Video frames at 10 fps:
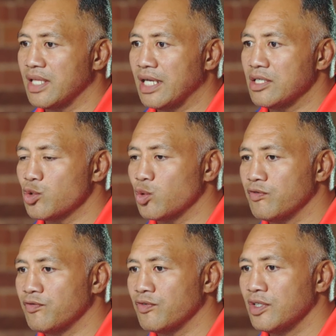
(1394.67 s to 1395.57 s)
They
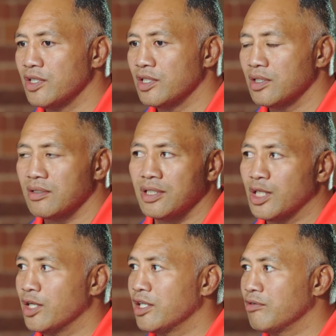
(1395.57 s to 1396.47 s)
sort of,
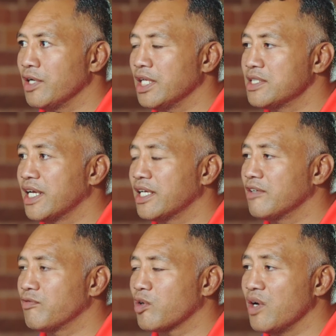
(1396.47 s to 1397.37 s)
you know, they're really taking
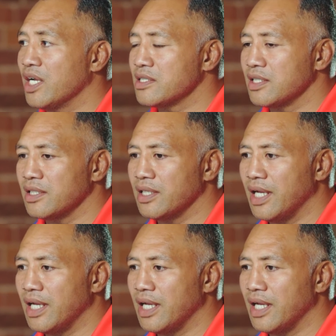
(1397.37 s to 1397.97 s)
it for granted.